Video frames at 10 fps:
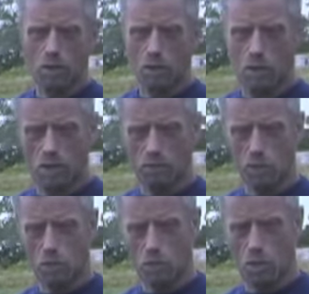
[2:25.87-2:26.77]

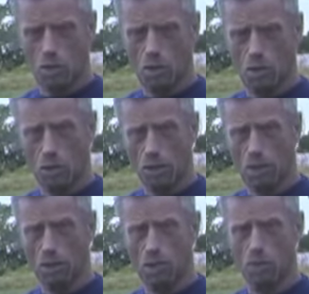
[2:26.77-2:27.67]
canvas
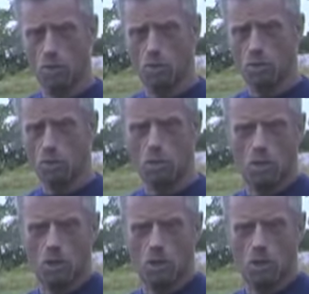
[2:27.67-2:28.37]
layer on it, which